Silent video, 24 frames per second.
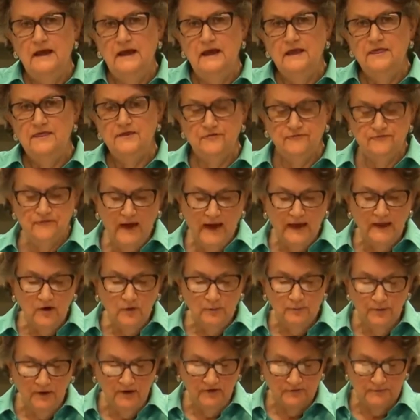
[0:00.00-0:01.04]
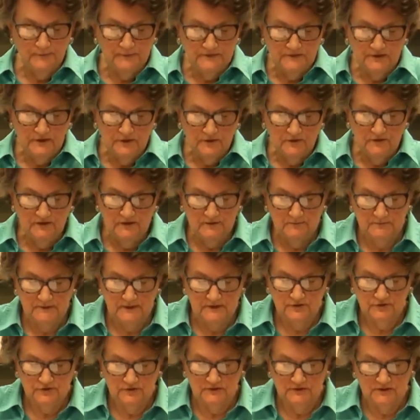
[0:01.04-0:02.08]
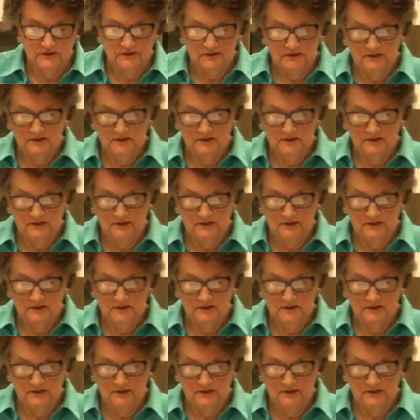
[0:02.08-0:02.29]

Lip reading: The final Presbyterian mission